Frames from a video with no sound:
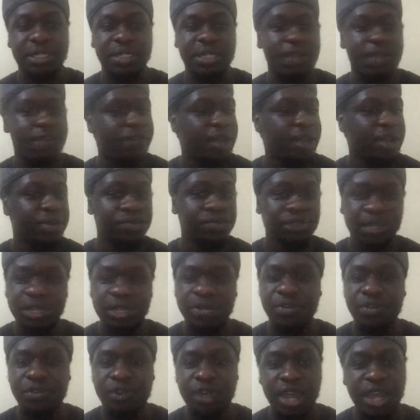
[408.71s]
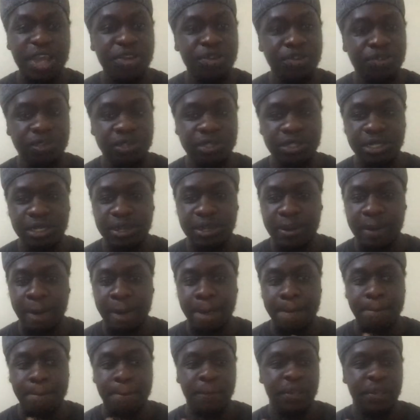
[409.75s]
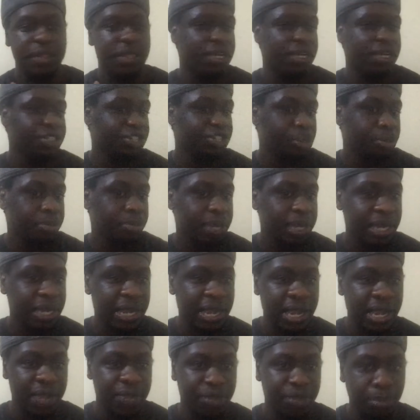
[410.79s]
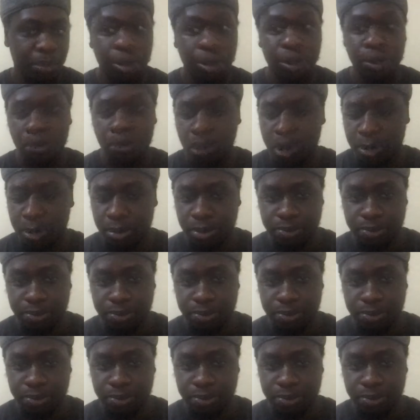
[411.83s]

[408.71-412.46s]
I find really interesting, that are shaping the modern web.